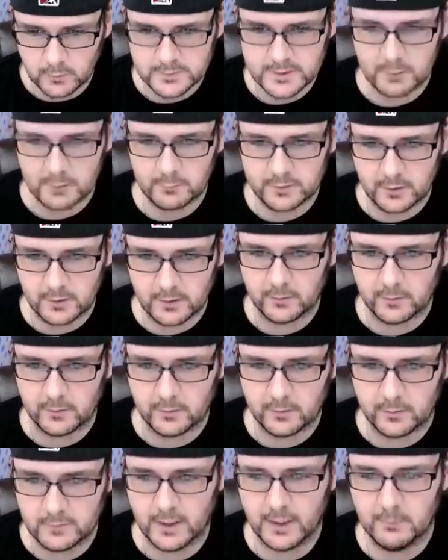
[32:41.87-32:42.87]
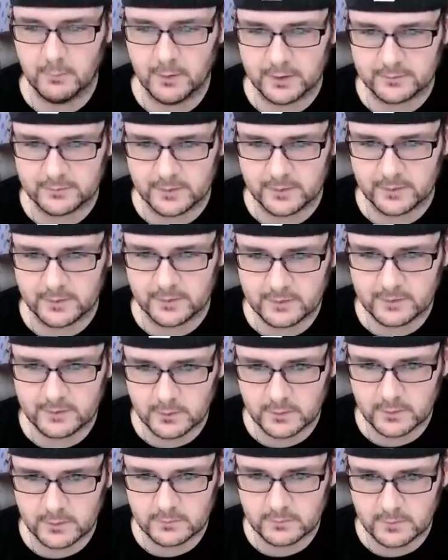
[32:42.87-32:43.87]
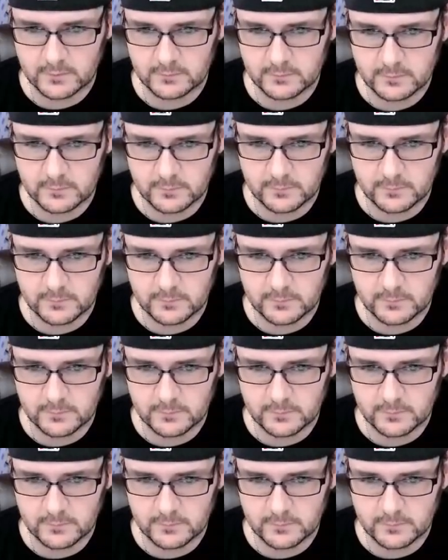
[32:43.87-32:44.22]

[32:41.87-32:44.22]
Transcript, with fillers: that what? The, okay, yeah, that makes sense. That makes sense.